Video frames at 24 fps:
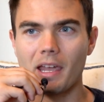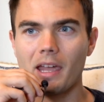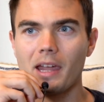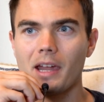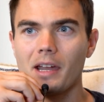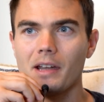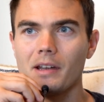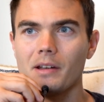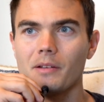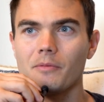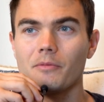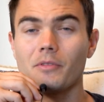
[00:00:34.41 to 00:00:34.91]

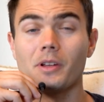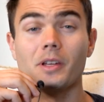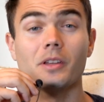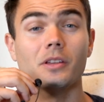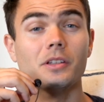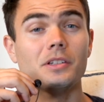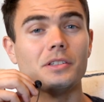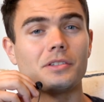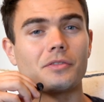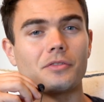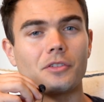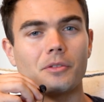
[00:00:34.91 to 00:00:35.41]
And at
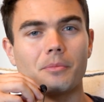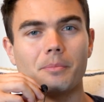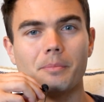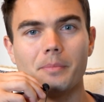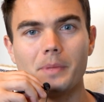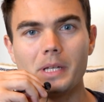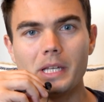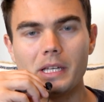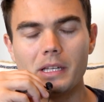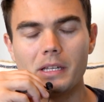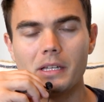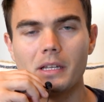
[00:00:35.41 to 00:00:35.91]
least for
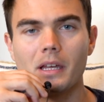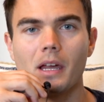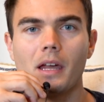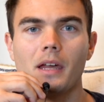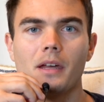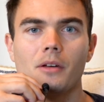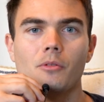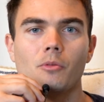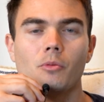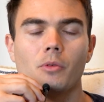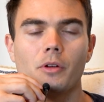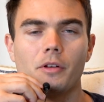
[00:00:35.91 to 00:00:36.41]
me,
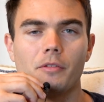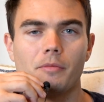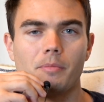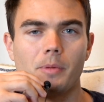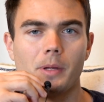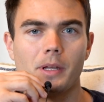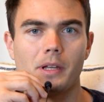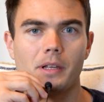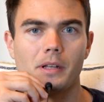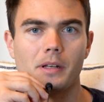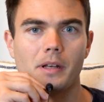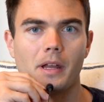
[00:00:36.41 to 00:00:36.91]
it would have
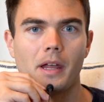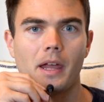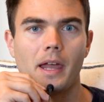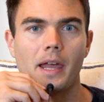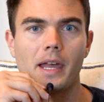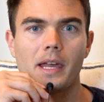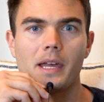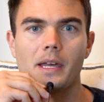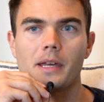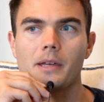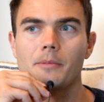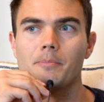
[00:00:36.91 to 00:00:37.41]
been
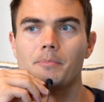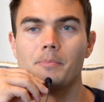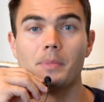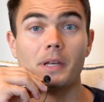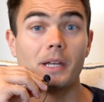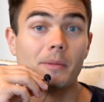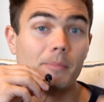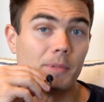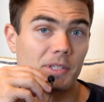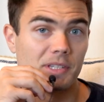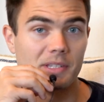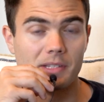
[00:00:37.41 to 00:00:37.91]
a
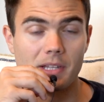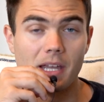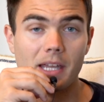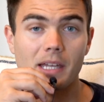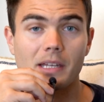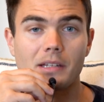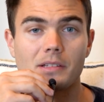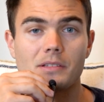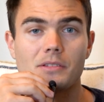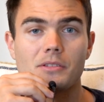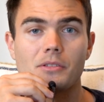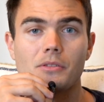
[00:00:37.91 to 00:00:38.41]
big
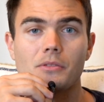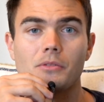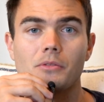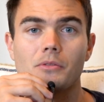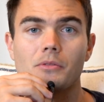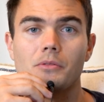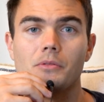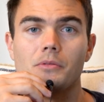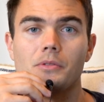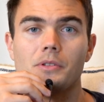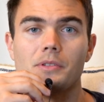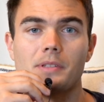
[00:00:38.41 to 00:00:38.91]
mistake
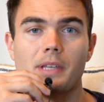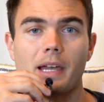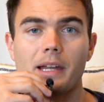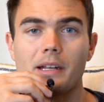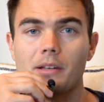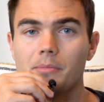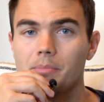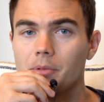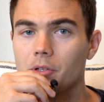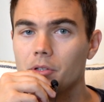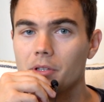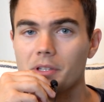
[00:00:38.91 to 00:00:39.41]
to decide
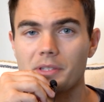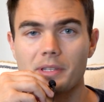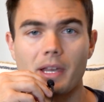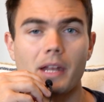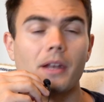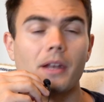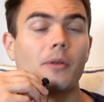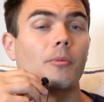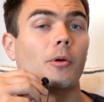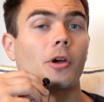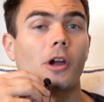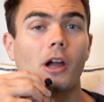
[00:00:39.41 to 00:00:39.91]
to build this
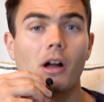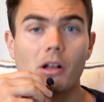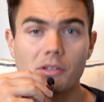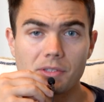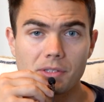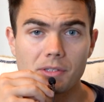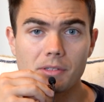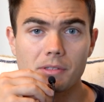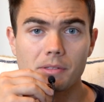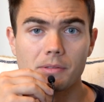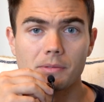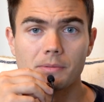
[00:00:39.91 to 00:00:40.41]
anywhere
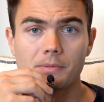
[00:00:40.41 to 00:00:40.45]
else.